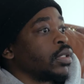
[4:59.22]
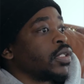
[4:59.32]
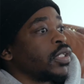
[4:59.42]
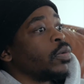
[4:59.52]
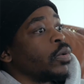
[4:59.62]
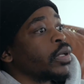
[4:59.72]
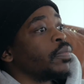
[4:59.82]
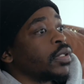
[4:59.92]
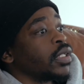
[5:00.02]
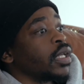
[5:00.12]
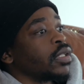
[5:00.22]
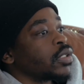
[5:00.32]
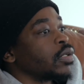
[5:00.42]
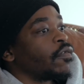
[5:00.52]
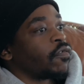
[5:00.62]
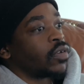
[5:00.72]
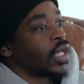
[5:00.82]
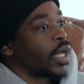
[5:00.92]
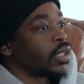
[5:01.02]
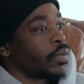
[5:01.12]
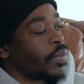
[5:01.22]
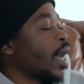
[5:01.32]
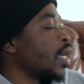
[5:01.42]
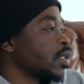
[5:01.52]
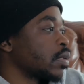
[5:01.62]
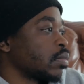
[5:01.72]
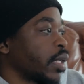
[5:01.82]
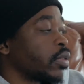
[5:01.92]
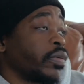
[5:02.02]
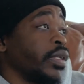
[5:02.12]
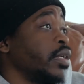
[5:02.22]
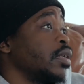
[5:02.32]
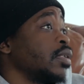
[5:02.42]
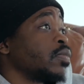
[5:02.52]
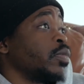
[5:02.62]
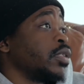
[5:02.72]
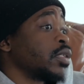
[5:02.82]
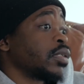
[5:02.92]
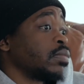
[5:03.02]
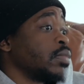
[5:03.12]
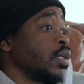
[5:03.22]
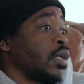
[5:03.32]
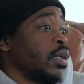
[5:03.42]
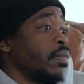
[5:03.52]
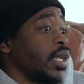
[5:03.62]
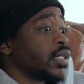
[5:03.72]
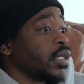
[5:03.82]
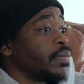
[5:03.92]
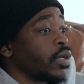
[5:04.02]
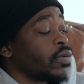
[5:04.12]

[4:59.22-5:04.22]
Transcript: see what we could put together. So for like the past like 3 years, we just basically been